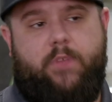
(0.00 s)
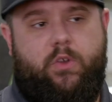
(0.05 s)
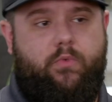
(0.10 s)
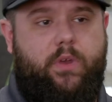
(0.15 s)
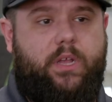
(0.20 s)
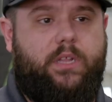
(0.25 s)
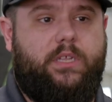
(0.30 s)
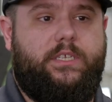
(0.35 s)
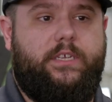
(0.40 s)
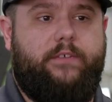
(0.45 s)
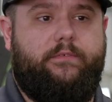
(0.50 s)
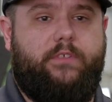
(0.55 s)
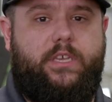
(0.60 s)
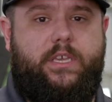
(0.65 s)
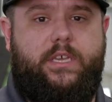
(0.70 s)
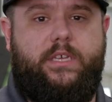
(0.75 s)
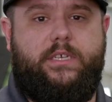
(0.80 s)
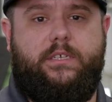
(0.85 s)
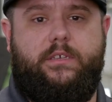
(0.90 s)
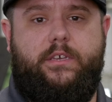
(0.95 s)

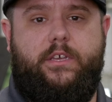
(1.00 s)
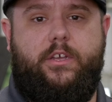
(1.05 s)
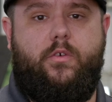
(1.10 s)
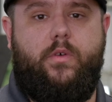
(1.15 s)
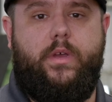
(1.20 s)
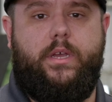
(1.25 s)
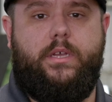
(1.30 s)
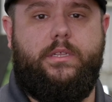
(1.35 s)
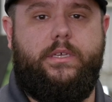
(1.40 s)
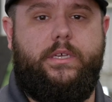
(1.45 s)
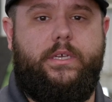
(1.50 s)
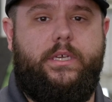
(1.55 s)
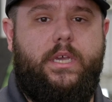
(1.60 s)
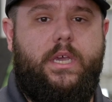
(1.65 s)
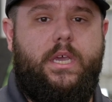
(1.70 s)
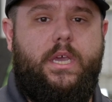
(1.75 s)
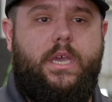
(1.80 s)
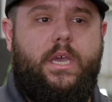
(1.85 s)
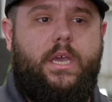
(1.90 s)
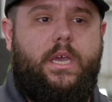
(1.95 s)
relatively easily and quickly.
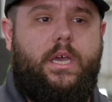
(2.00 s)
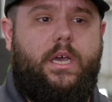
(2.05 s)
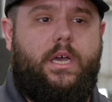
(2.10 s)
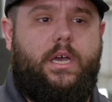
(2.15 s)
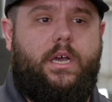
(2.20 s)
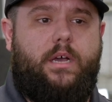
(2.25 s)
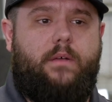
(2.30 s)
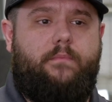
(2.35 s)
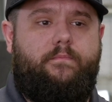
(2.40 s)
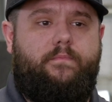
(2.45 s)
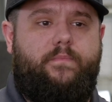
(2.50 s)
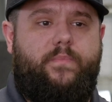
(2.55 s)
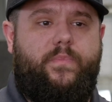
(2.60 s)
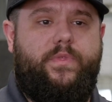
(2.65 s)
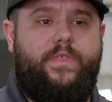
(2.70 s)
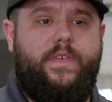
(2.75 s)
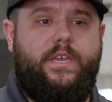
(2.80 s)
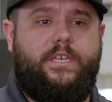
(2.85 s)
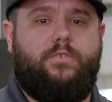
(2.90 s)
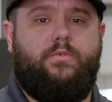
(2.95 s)

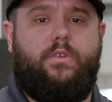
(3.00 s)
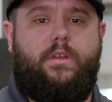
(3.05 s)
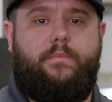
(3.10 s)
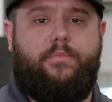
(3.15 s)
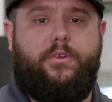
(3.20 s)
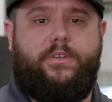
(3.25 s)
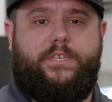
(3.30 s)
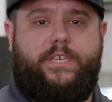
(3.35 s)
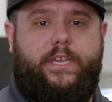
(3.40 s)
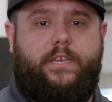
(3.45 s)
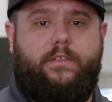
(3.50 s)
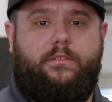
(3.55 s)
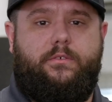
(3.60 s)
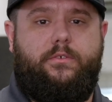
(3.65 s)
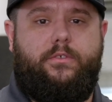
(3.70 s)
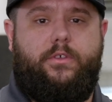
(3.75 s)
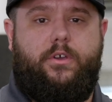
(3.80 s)
This one in particular,